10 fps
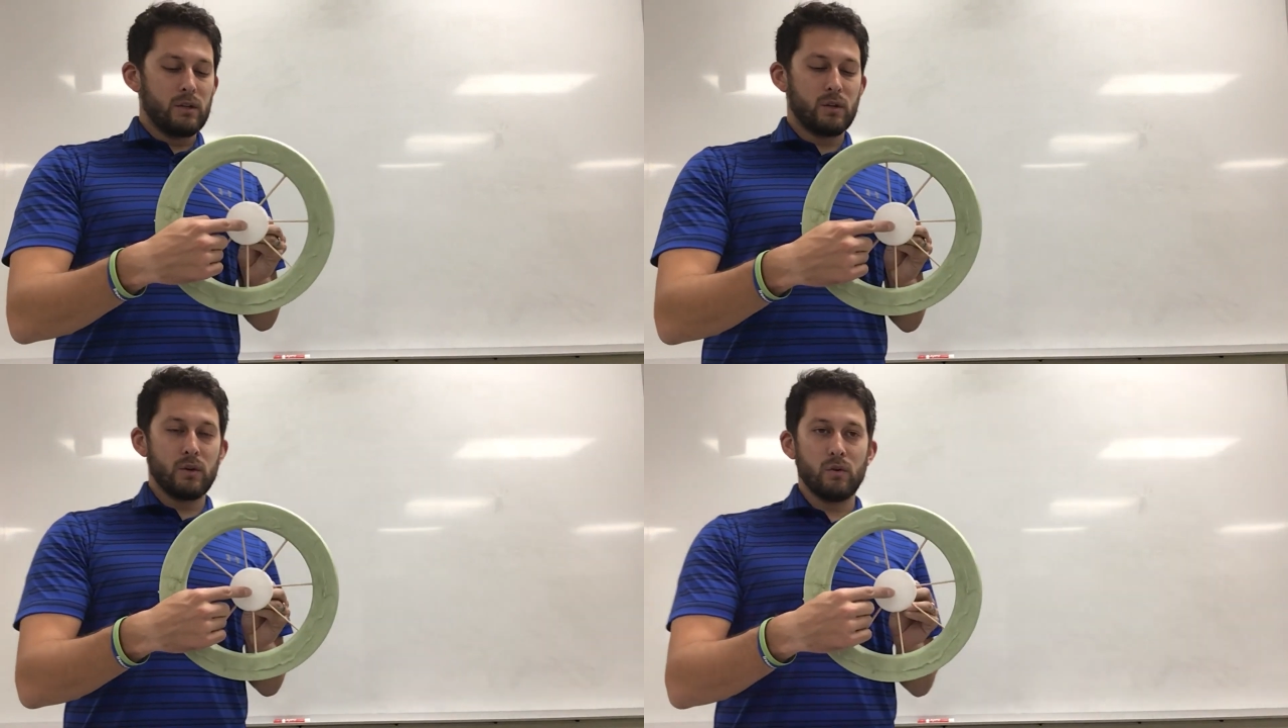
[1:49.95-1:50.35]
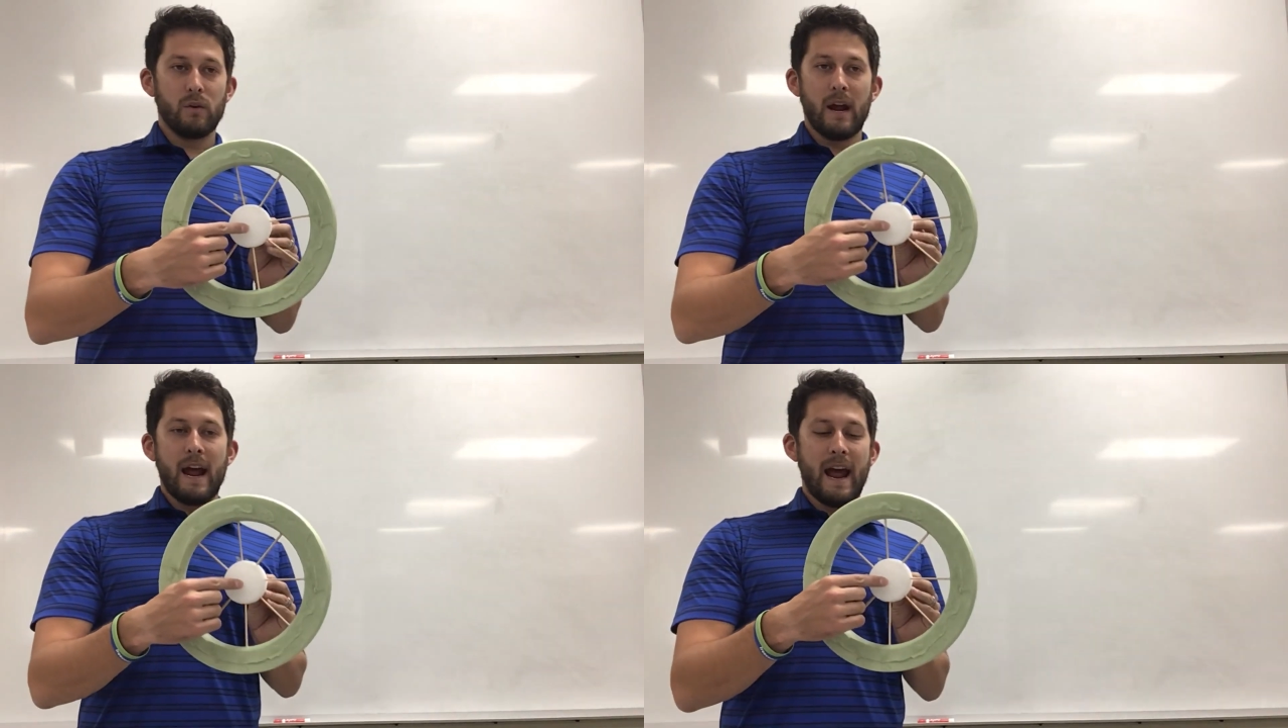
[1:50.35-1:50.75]

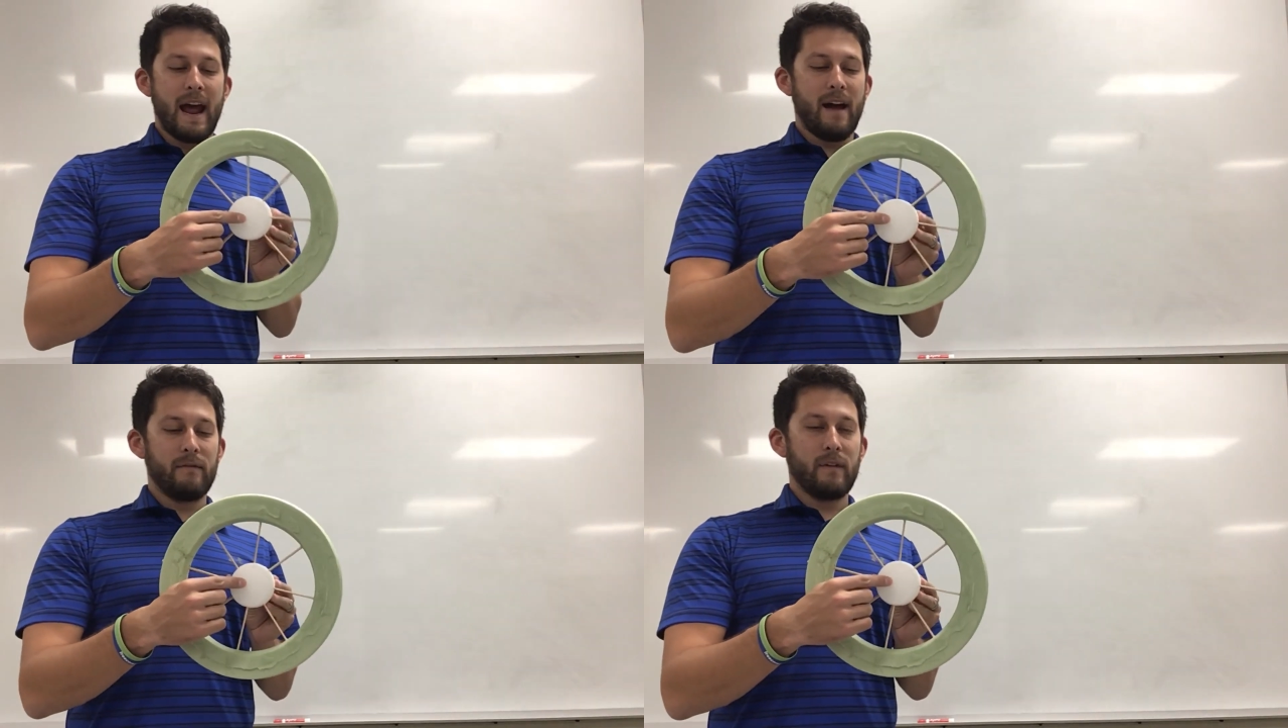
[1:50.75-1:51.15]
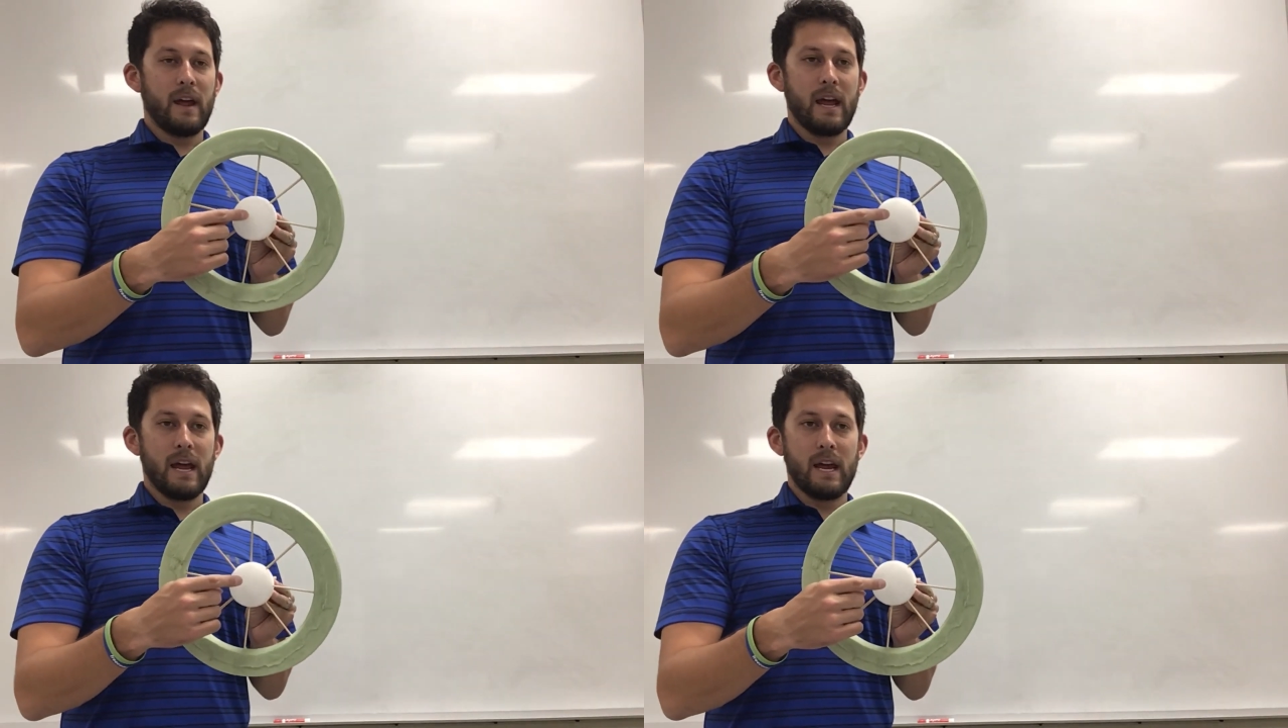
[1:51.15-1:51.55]
to have
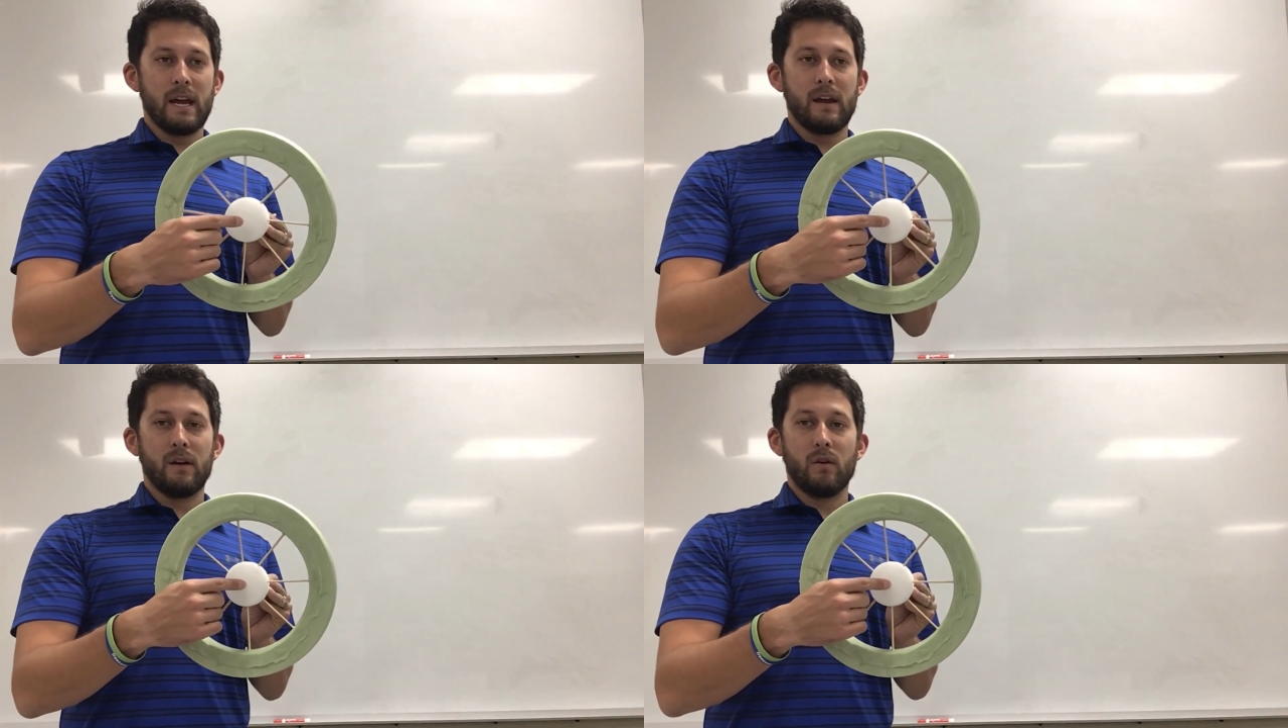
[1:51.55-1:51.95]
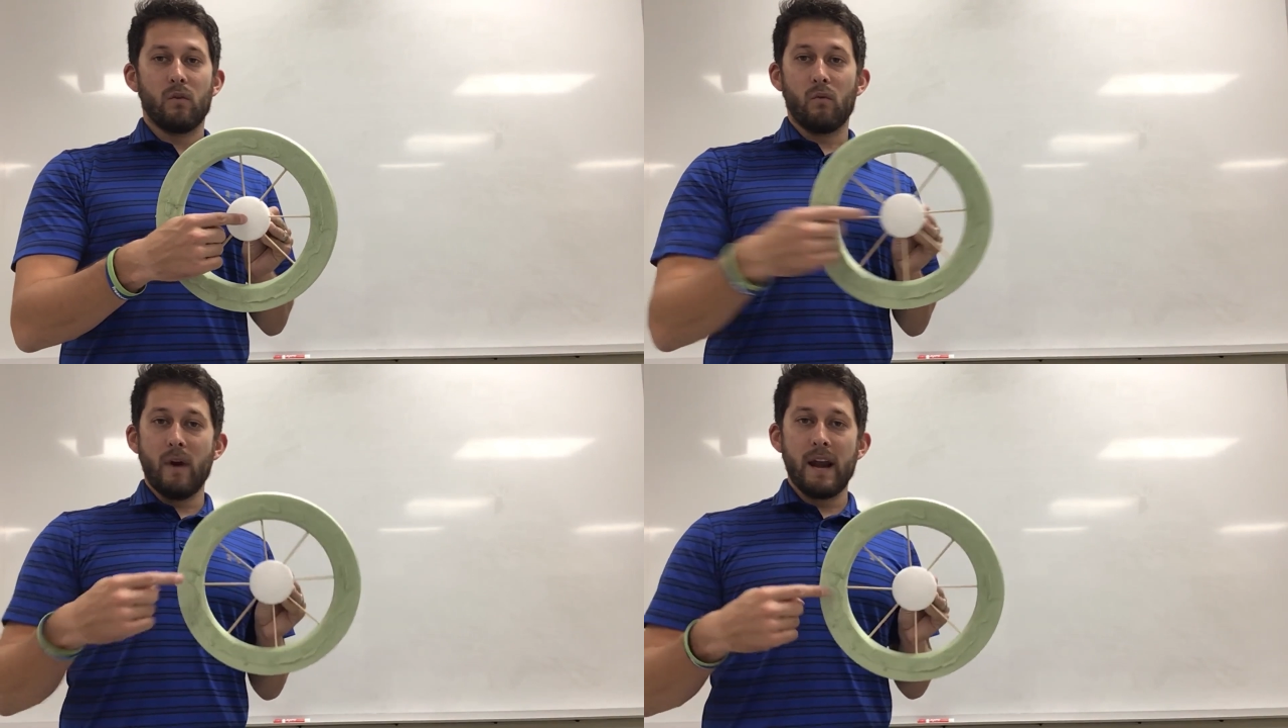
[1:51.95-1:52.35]
a
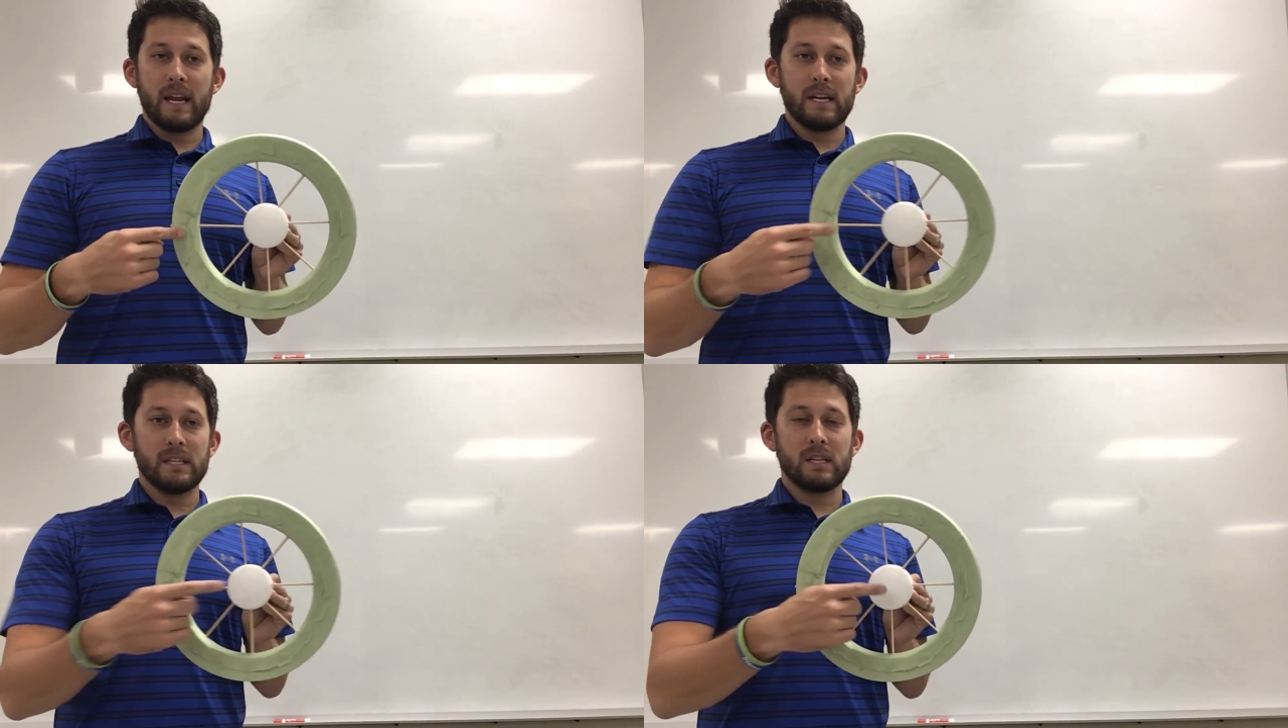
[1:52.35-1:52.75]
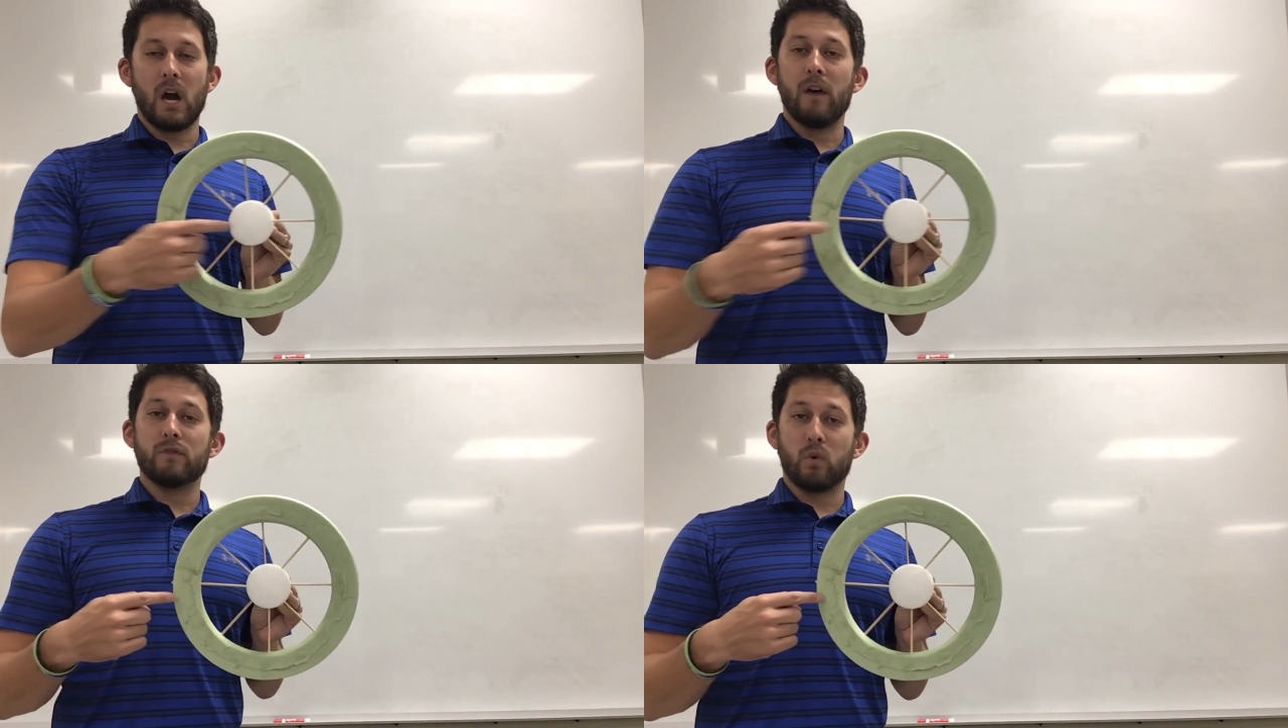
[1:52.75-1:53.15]
radius
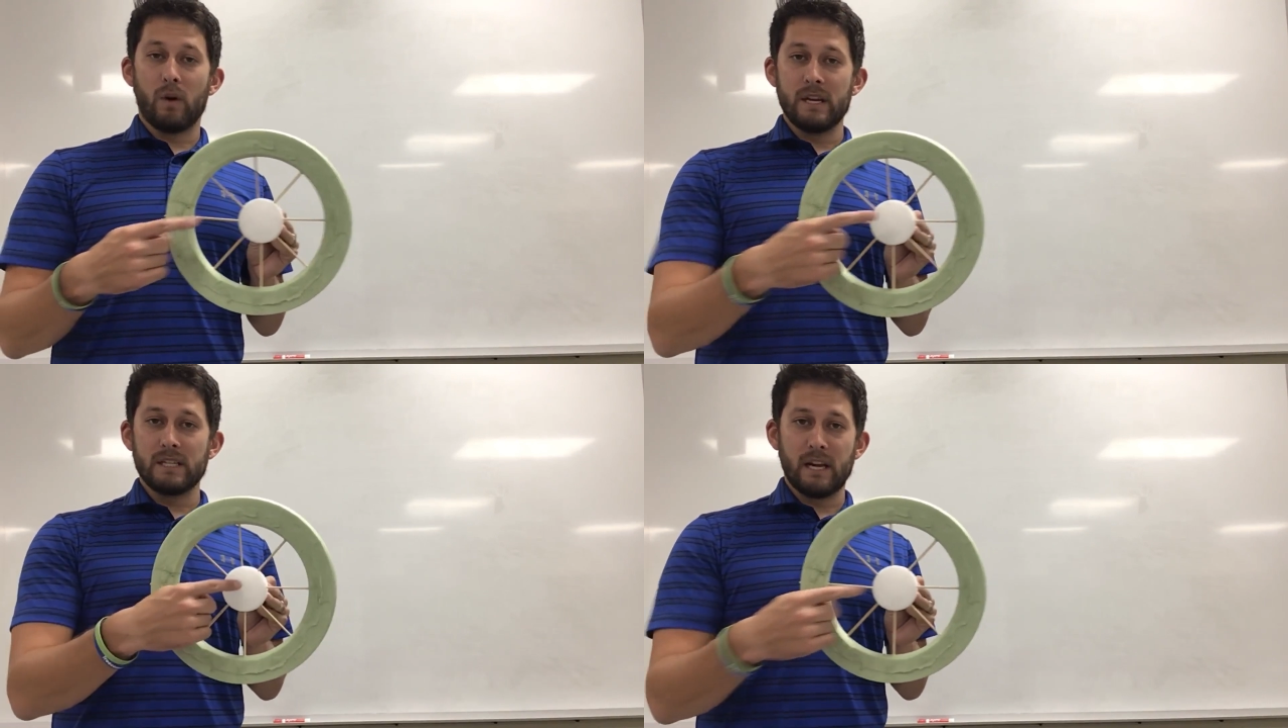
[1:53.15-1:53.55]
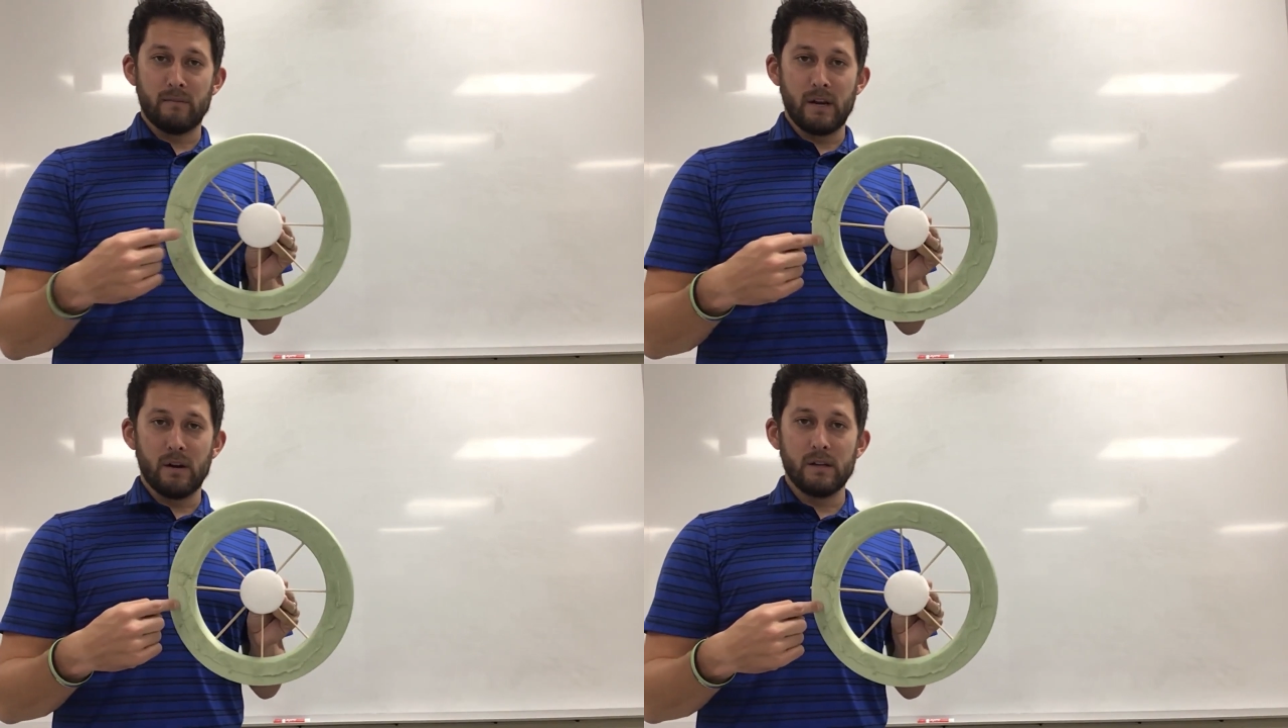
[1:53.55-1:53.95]
of 20
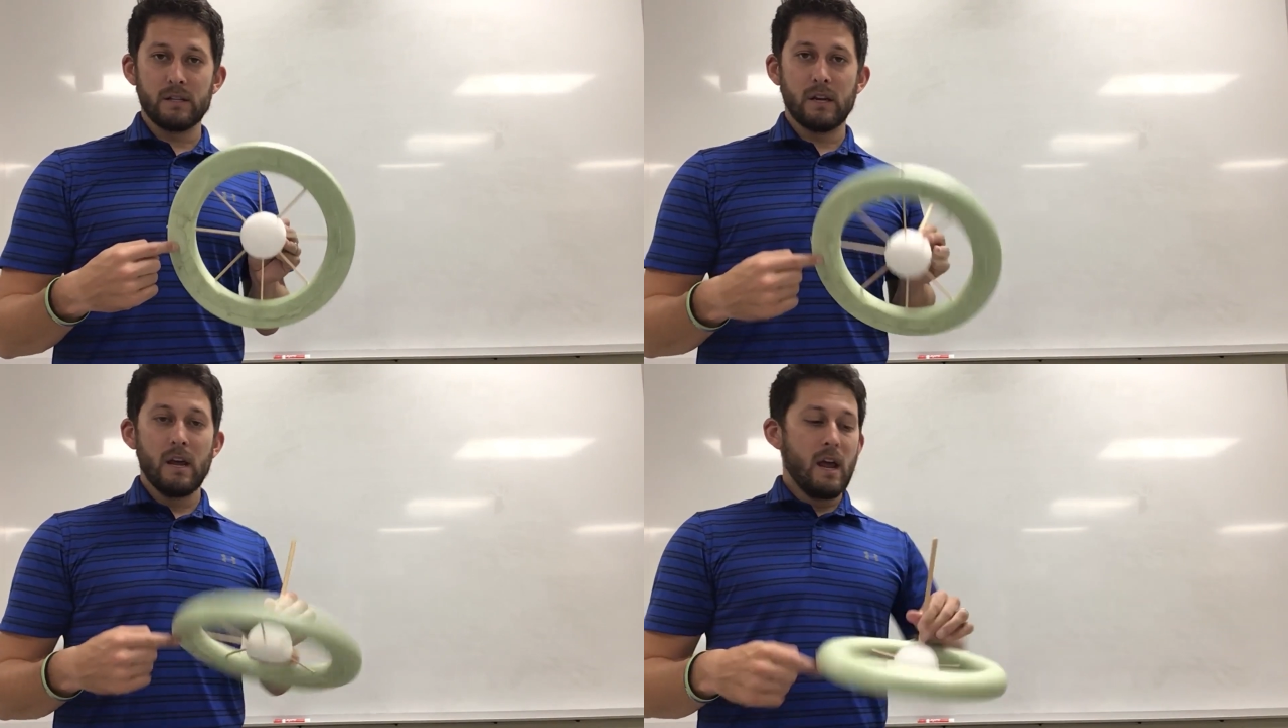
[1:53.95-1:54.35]
centimeters,